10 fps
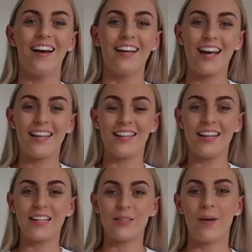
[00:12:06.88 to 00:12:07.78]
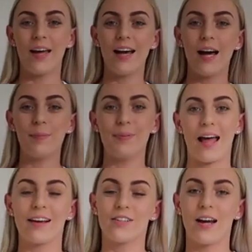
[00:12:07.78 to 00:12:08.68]
okay, the next pair are
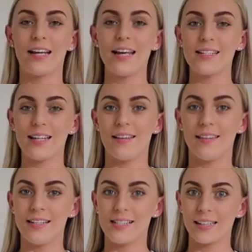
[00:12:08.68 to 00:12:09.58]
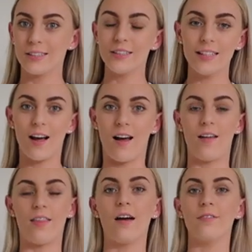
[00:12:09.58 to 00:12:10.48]
black trackies, and these actually
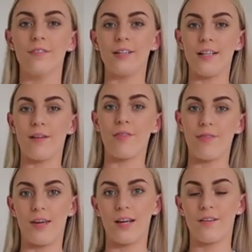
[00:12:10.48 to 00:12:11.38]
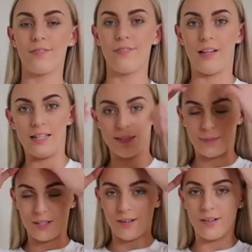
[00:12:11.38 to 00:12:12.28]
are that really thick fleece
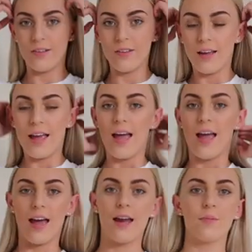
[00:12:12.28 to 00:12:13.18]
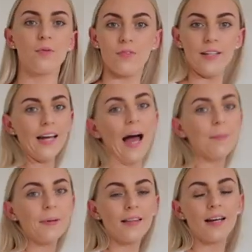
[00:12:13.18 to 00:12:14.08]
material. And I'm really
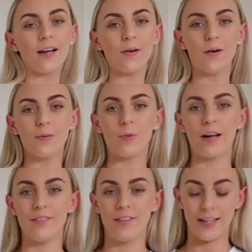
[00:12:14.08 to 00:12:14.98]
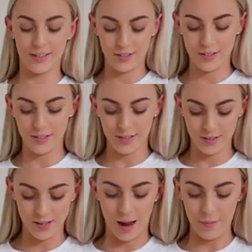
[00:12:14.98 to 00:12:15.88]
happy that I got one of each
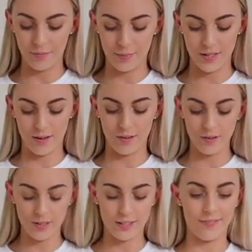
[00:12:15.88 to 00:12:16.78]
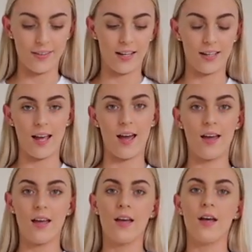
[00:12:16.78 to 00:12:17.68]
type of material because I feel like,
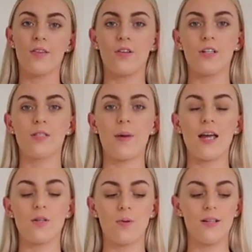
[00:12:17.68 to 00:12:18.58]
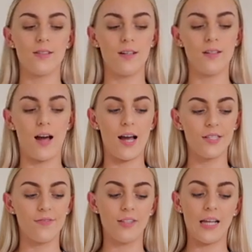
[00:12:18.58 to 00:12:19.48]
yeah, those beige ones are
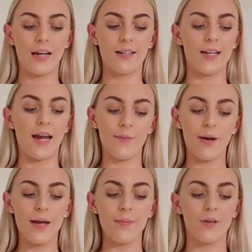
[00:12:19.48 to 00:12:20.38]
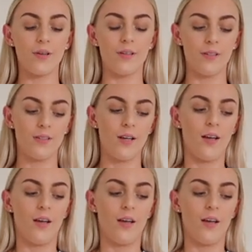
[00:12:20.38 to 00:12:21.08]
nice for like day wear because